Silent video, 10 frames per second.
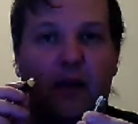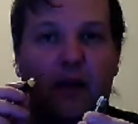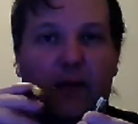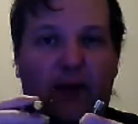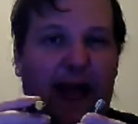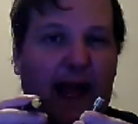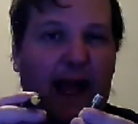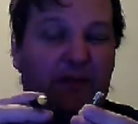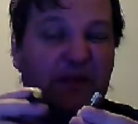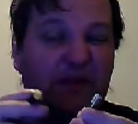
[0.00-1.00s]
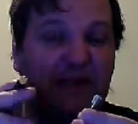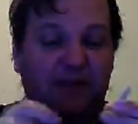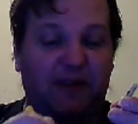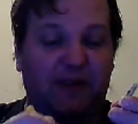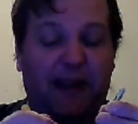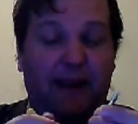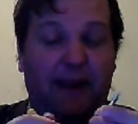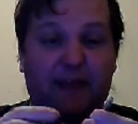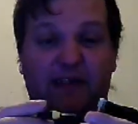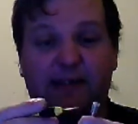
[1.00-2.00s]
That happens to the
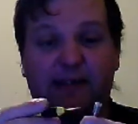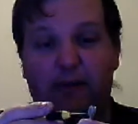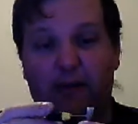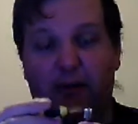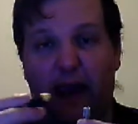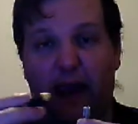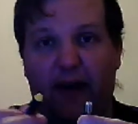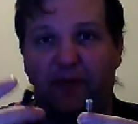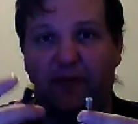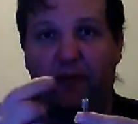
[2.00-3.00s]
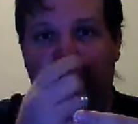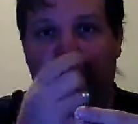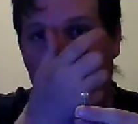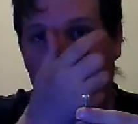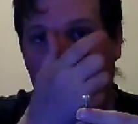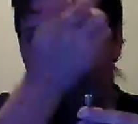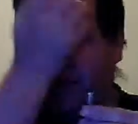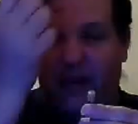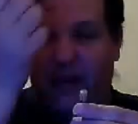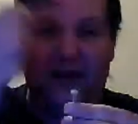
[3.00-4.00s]
Kangers too after a while,
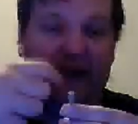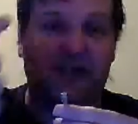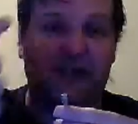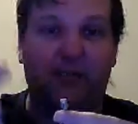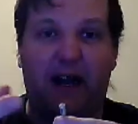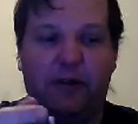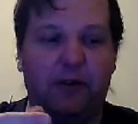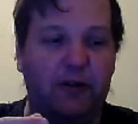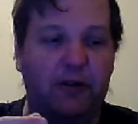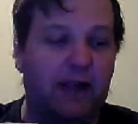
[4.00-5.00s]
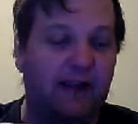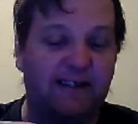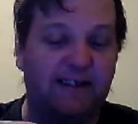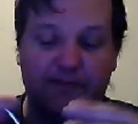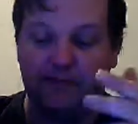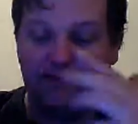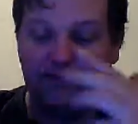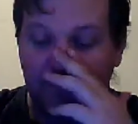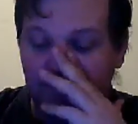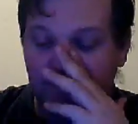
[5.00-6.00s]
and I just buy new heads.
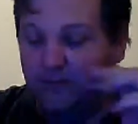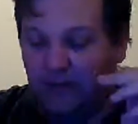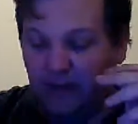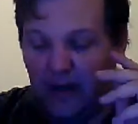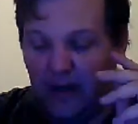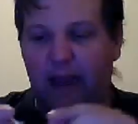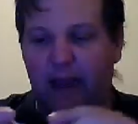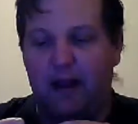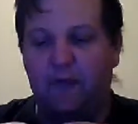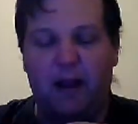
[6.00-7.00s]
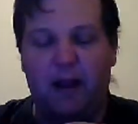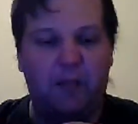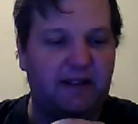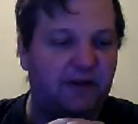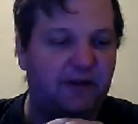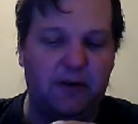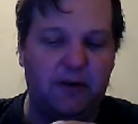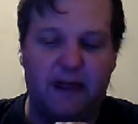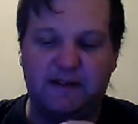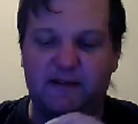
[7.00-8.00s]
And when I bought the new
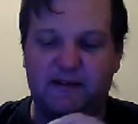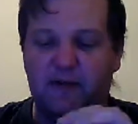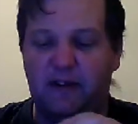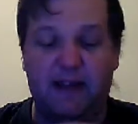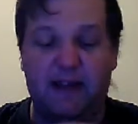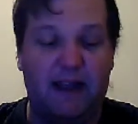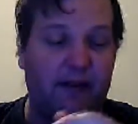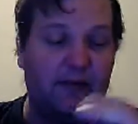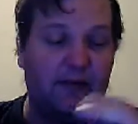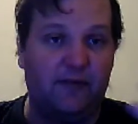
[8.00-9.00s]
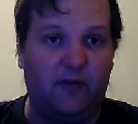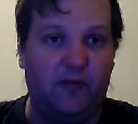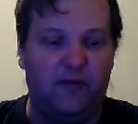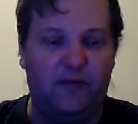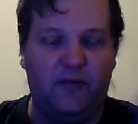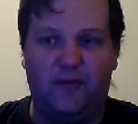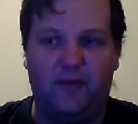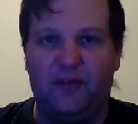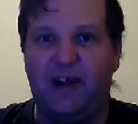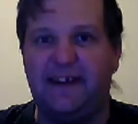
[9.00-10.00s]
heads for the Kanger the
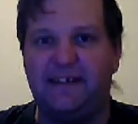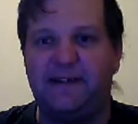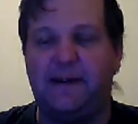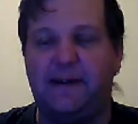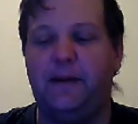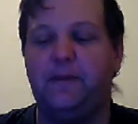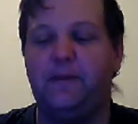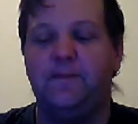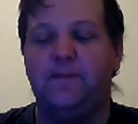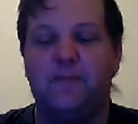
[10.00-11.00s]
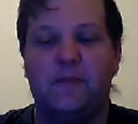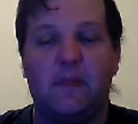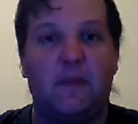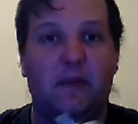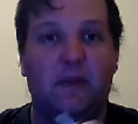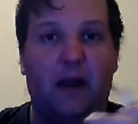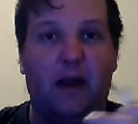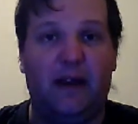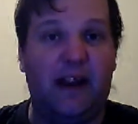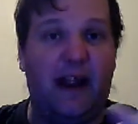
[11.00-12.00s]
last time,
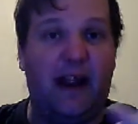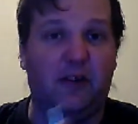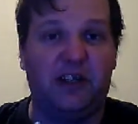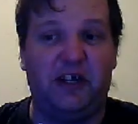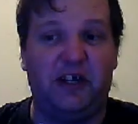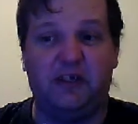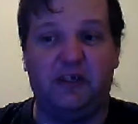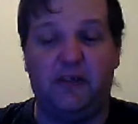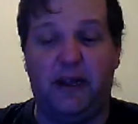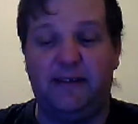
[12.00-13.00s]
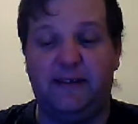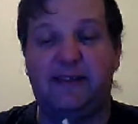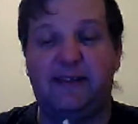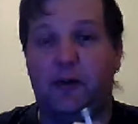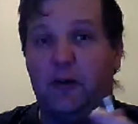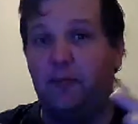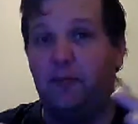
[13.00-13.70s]
Kanger changed their heads, so